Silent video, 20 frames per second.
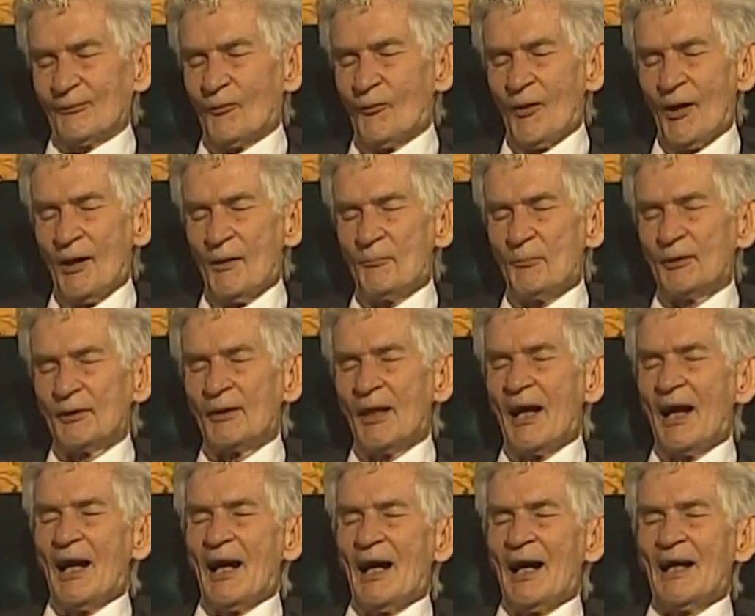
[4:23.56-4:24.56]
why, but
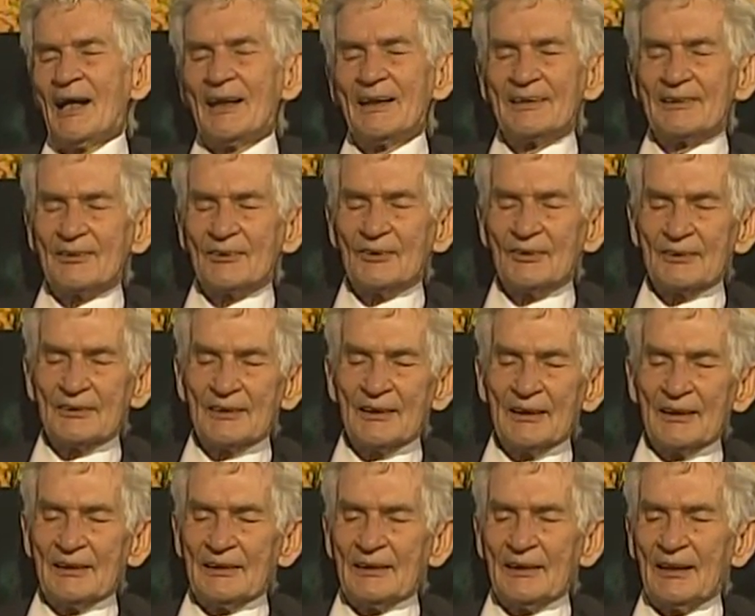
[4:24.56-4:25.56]
I thought,
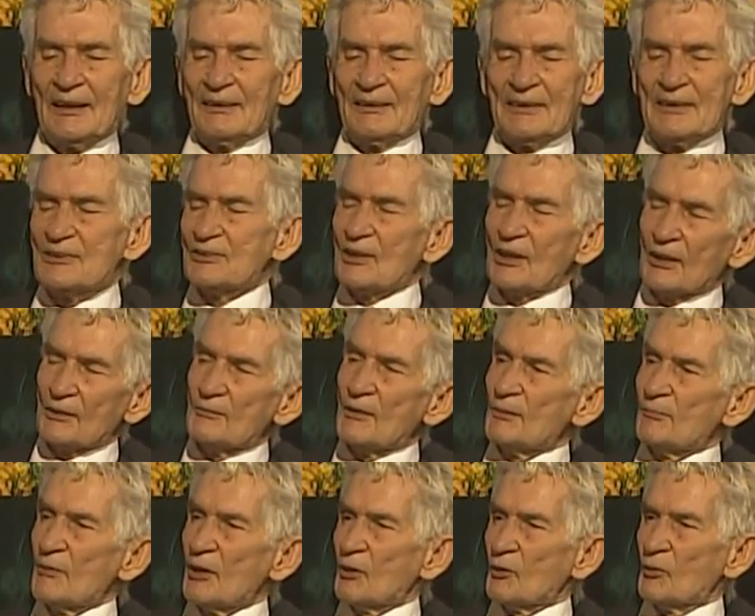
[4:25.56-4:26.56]
he's not gonna make
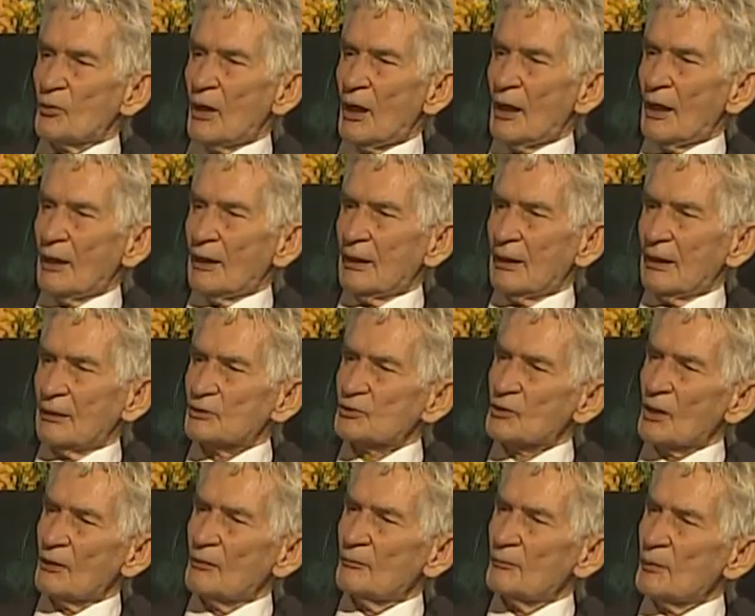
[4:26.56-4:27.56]
me cry. So
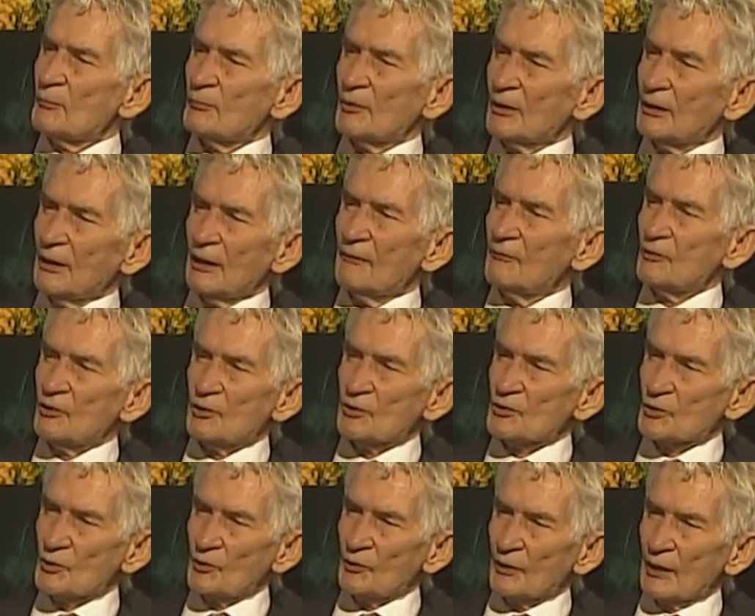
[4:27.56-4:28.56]
I remember at 11 years
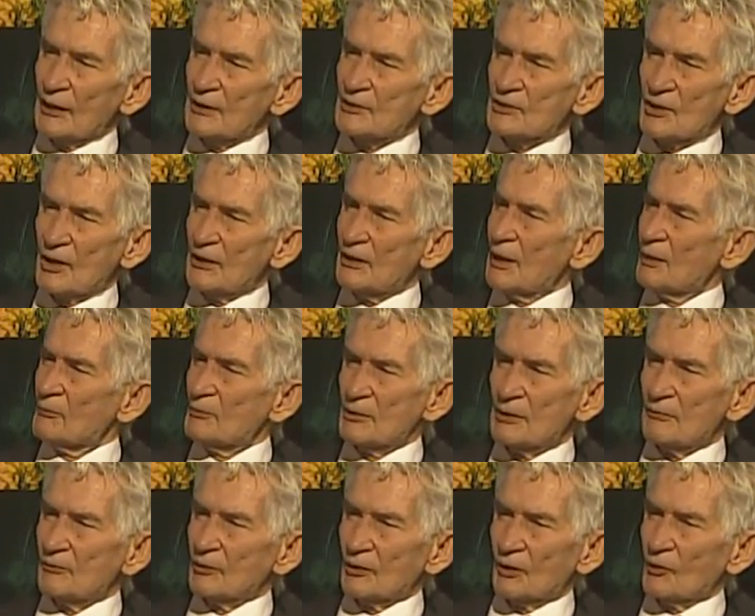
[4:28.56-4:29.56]
old, I decided I would
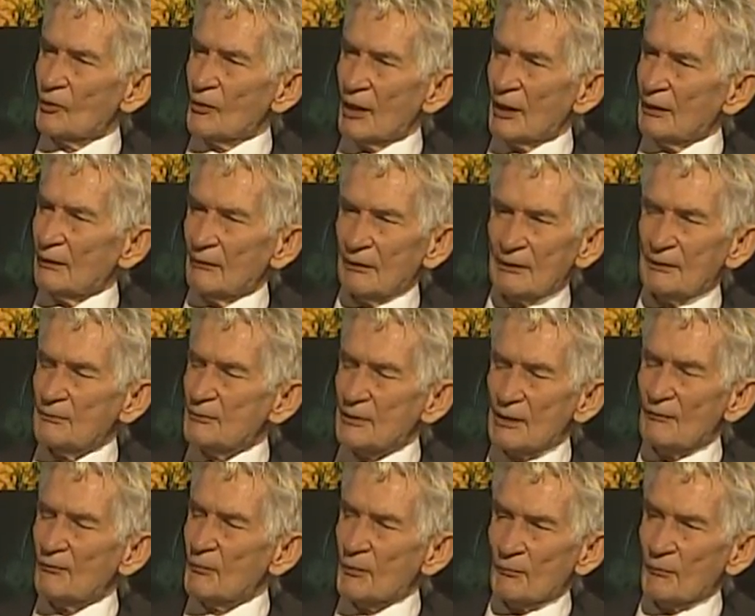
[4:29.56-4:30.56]
never cry. He would
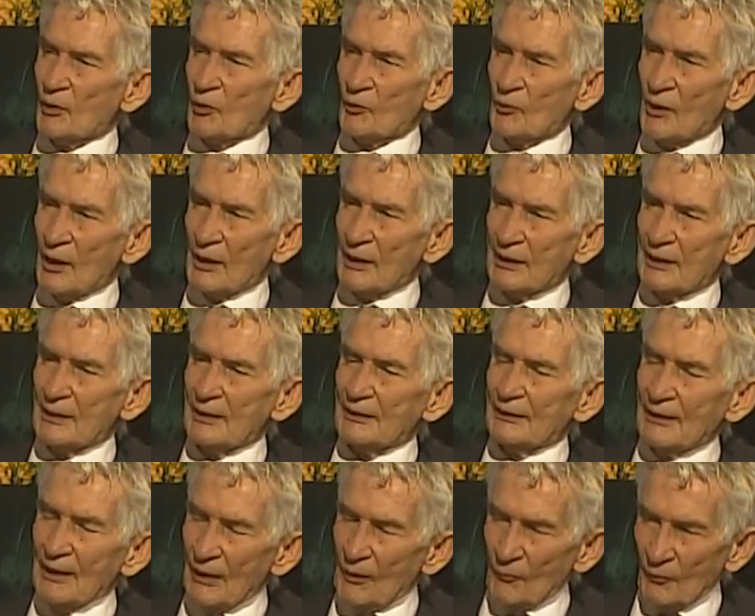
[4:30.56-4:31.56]
never make me cry again.
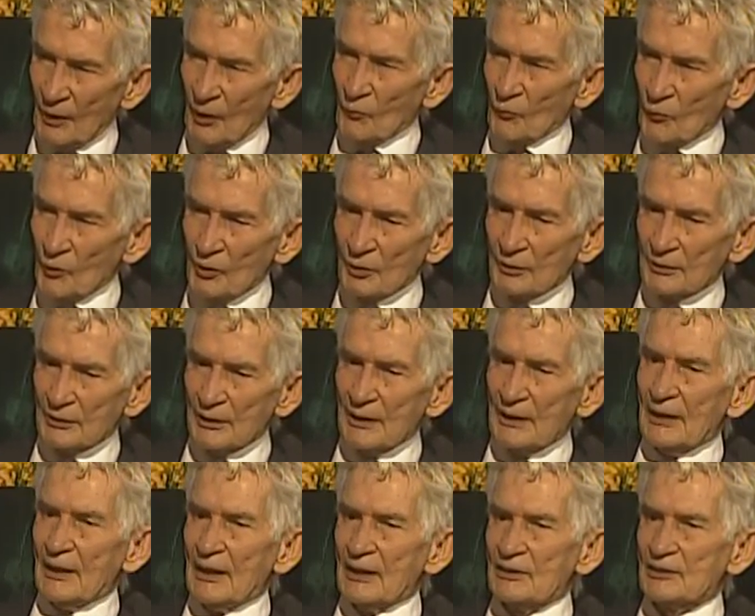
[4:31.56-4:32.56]
Well, it worked,
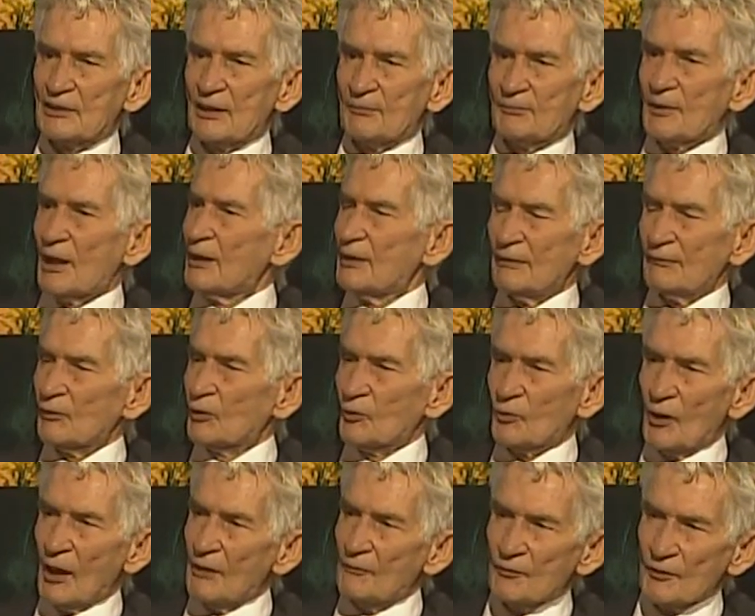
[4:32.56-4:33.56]
except I never
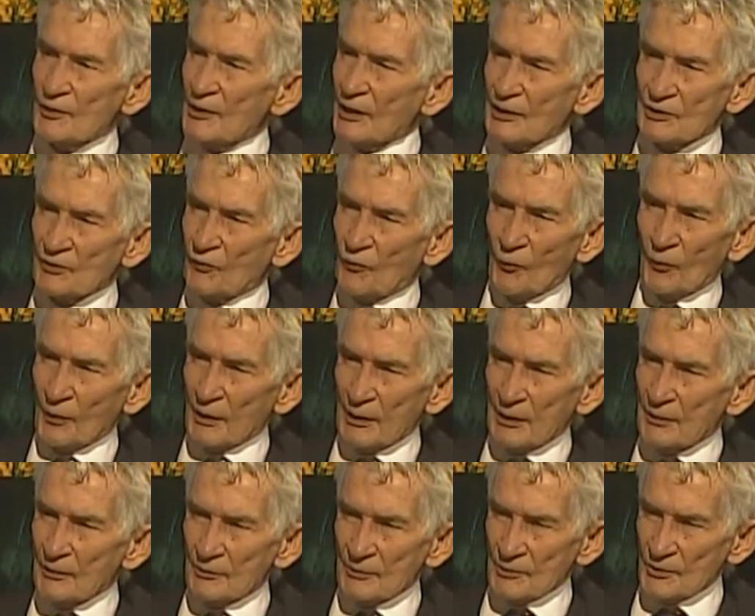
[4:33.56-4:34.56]
cried for the next 40
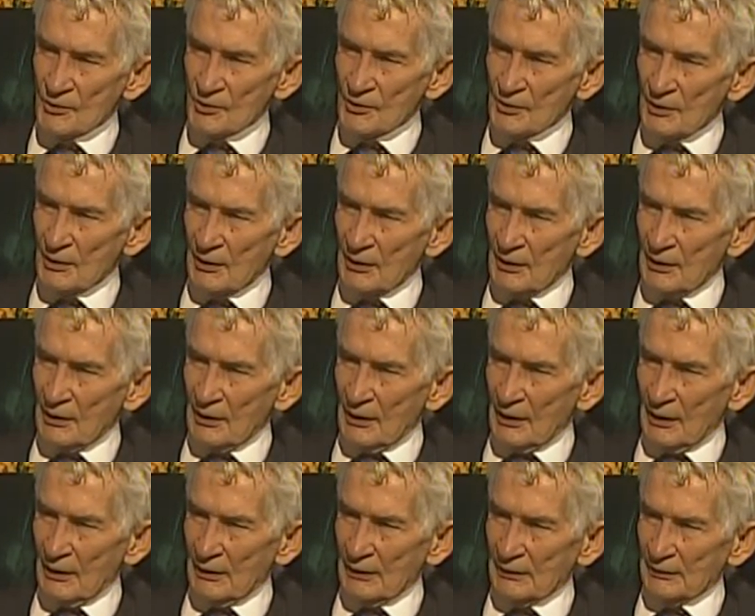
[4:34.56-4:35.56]
years.
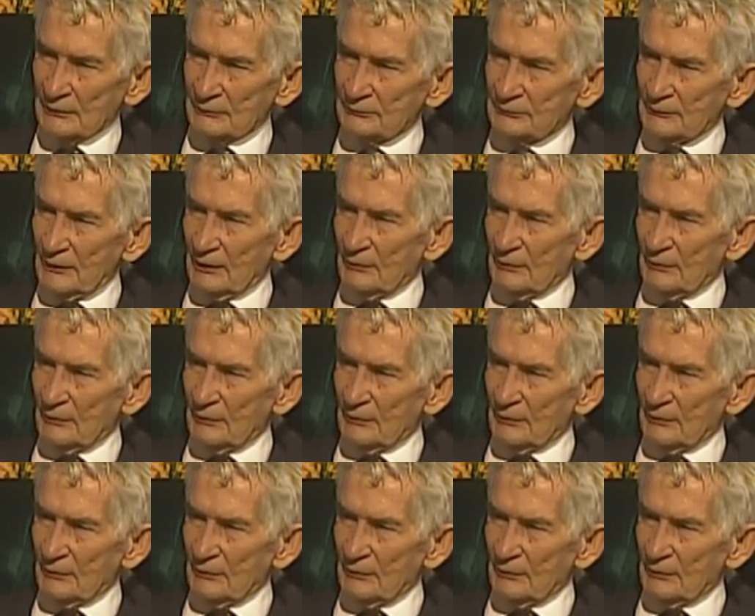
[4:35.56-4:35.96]
I'm